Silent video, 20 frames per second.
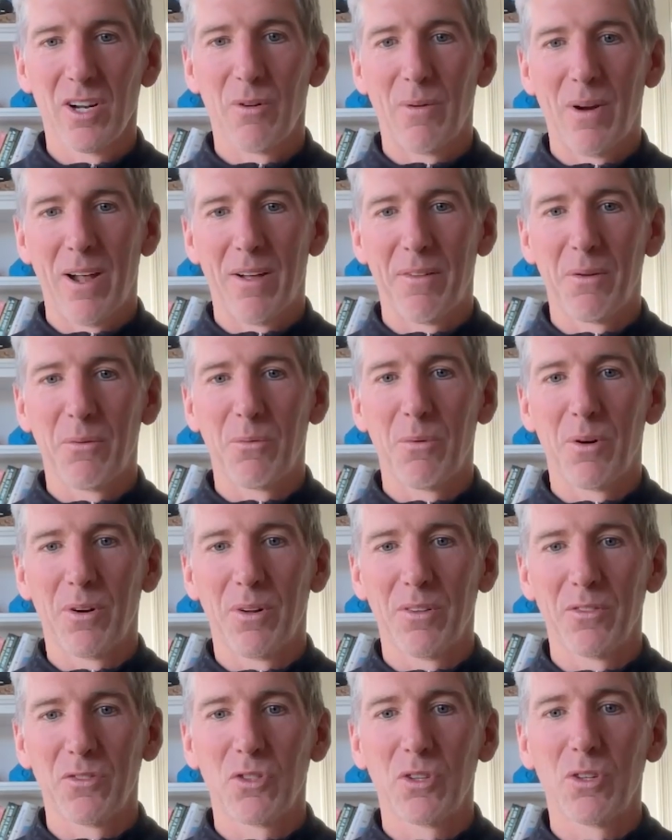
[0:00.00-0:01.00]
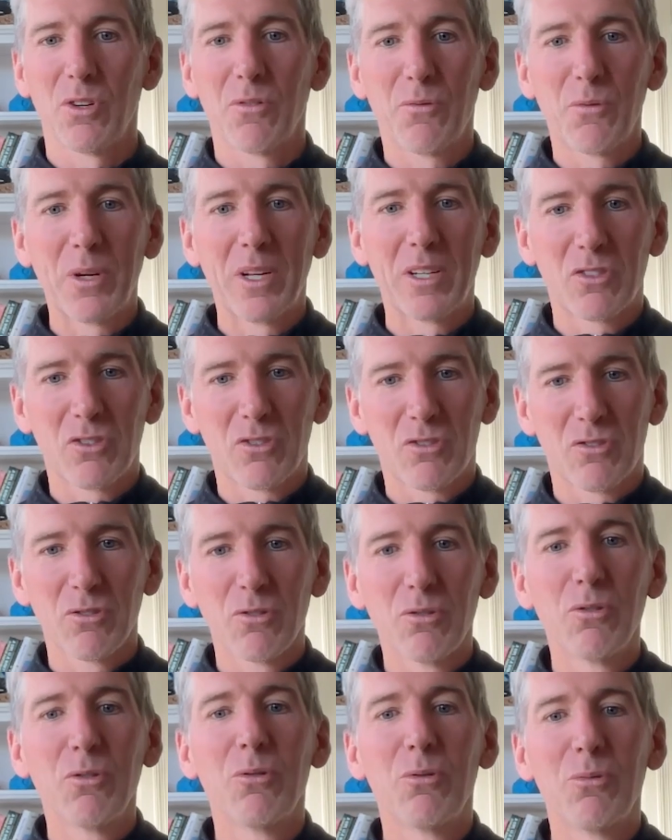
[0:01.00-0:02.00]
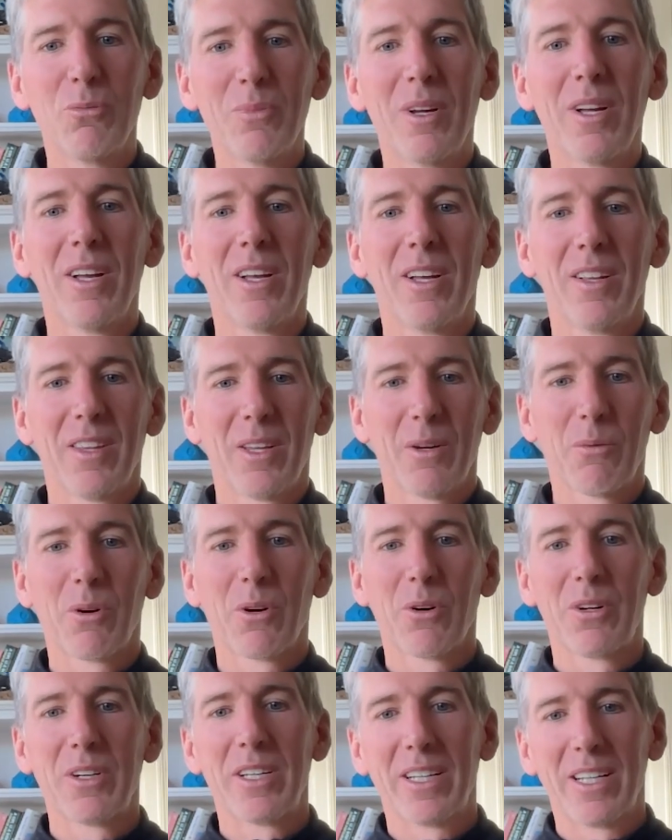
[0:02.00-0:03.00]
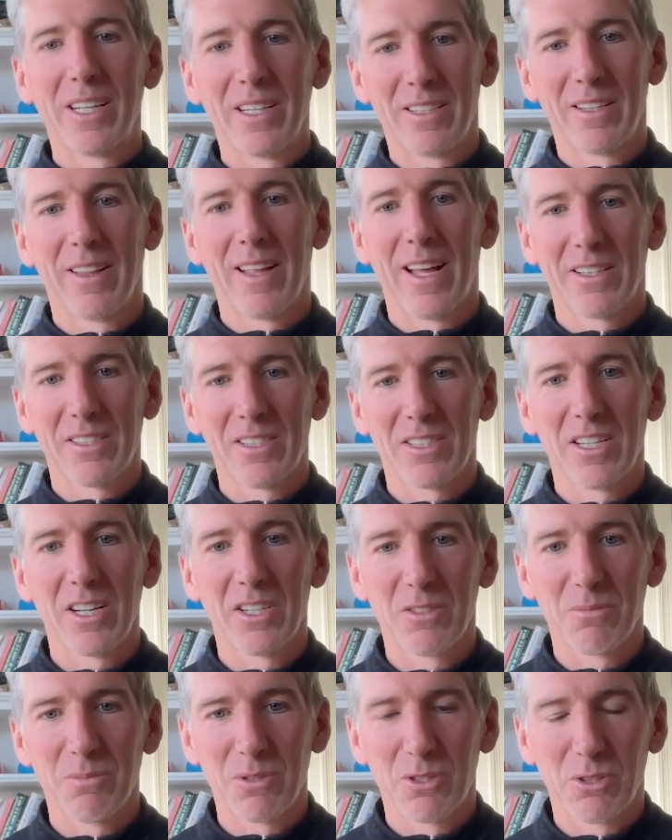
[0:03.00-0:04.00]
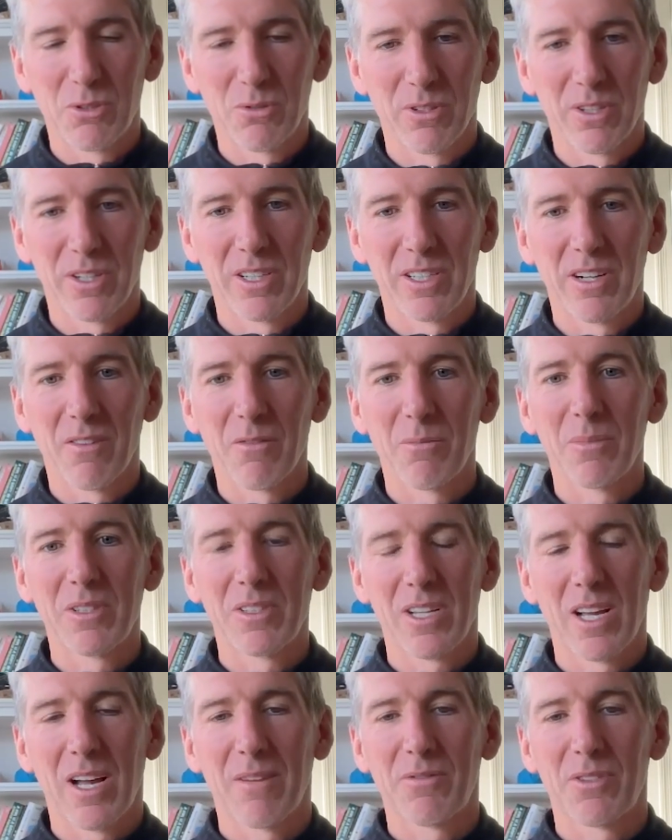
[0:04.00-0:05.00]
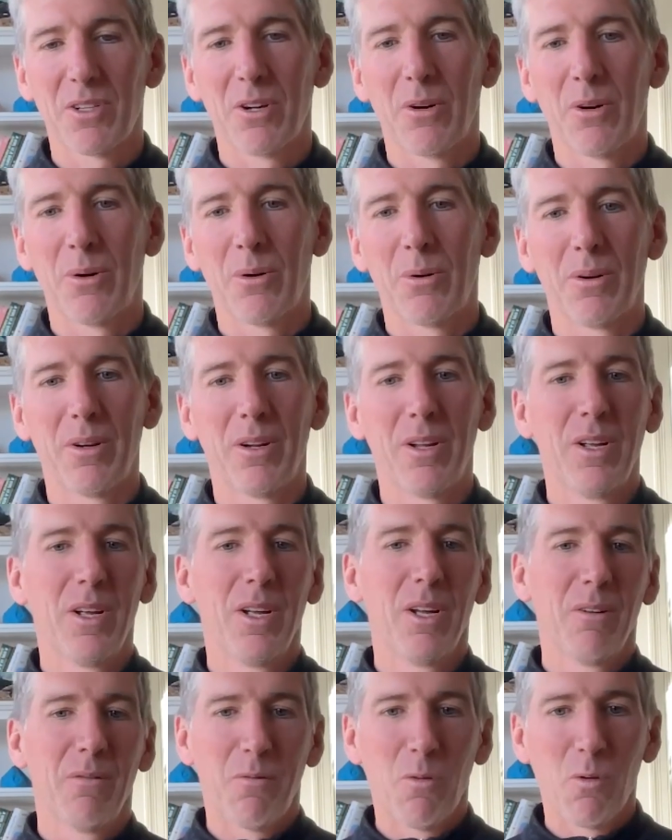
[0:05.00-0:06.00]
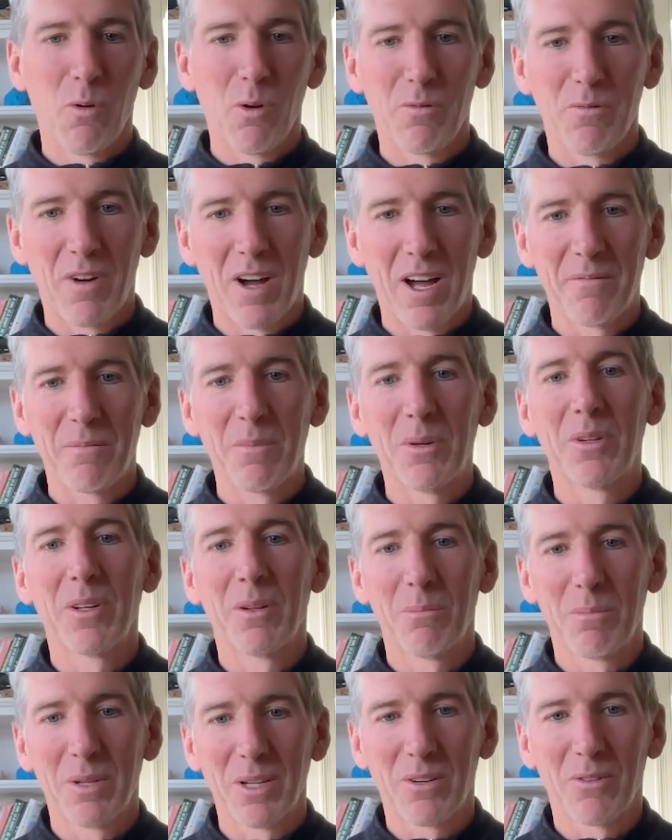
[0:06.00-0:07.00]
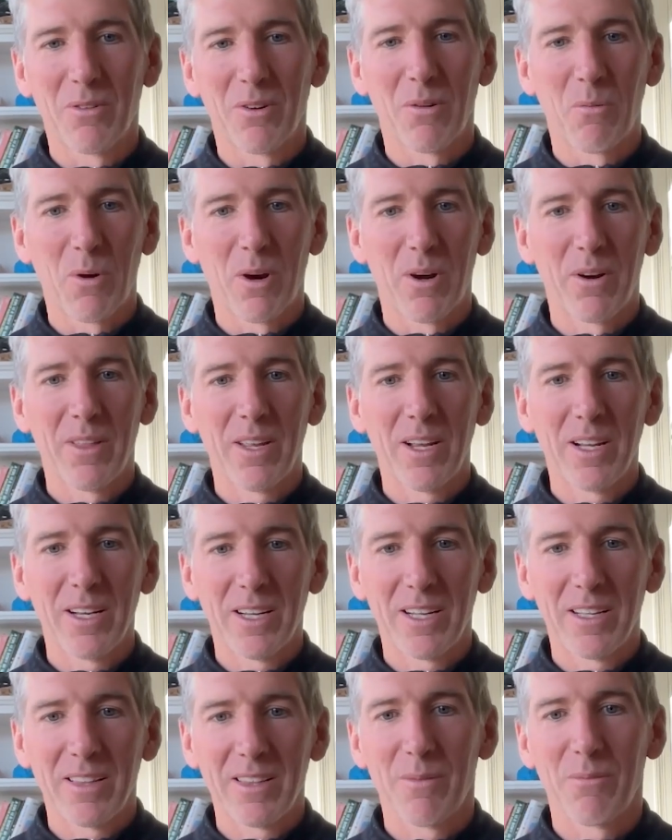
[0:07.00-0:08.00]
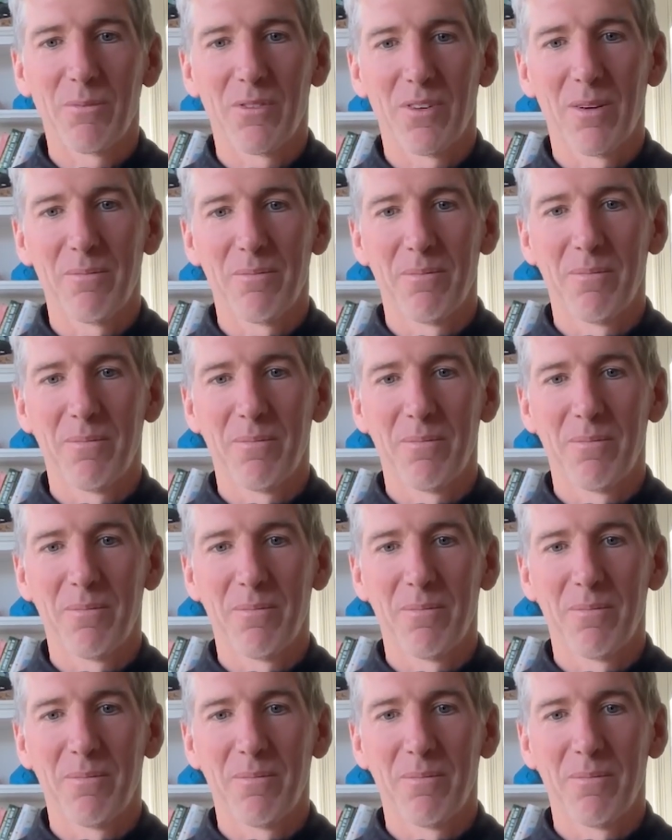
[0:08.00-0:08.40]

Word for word: around the world. So if we assume that we're going to get to that stage of maturity, governments have to own four or five million Bitcoin. Where are they going to get them from?